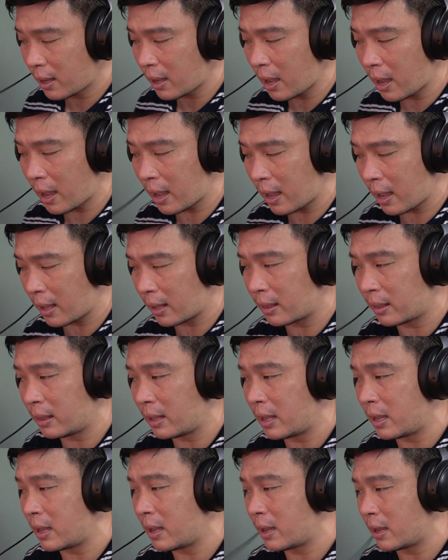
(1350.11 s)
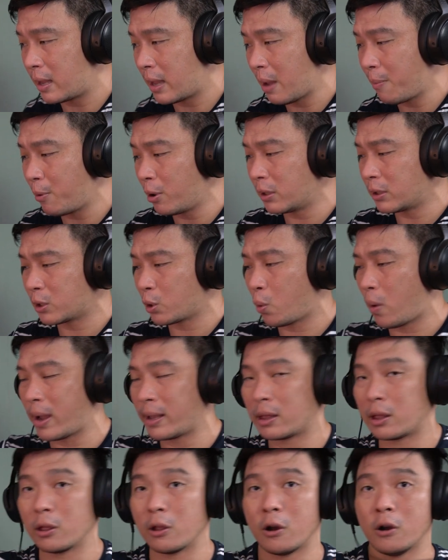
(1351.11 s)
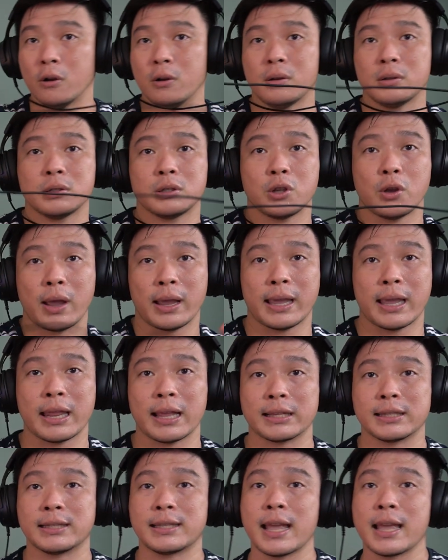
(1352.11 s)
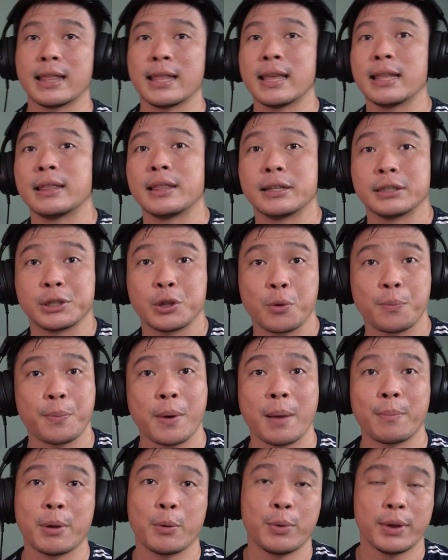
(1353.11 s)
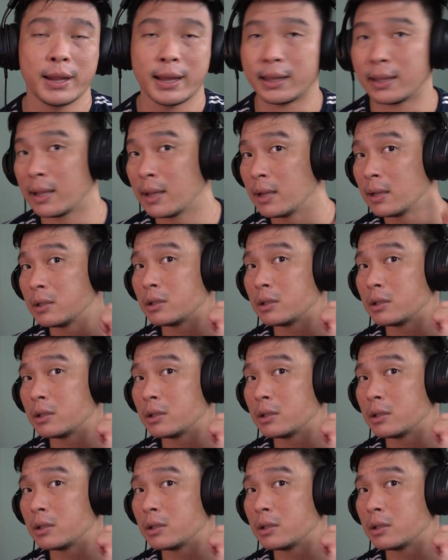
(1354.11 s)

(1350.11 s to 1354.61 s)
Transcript: And the cable is quite long, so I can extend it. There's no problem with it.